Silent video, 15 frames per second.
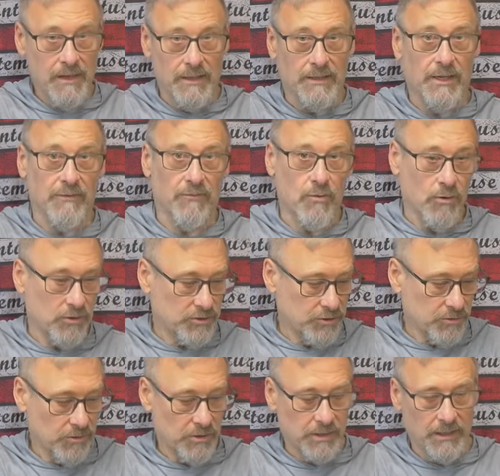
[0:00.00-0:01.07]
And then of course
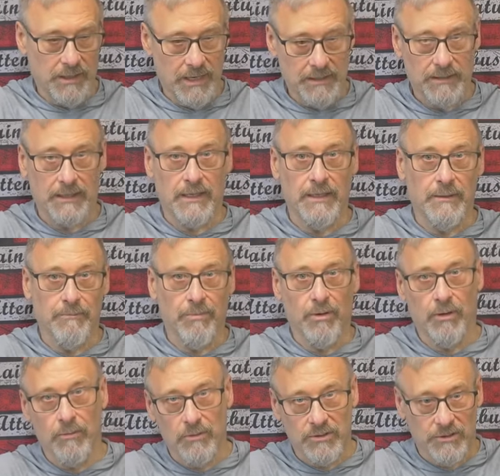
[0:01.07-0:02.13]
you're looking at the
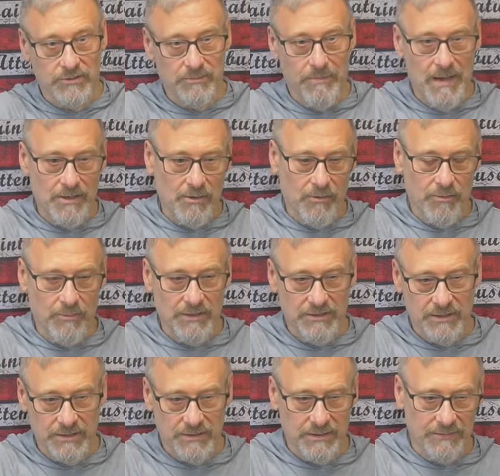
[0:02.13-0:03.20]
Kimber, which is about your
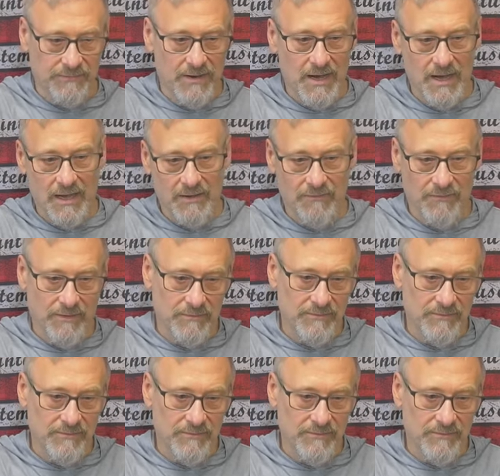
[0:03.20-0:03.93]
365,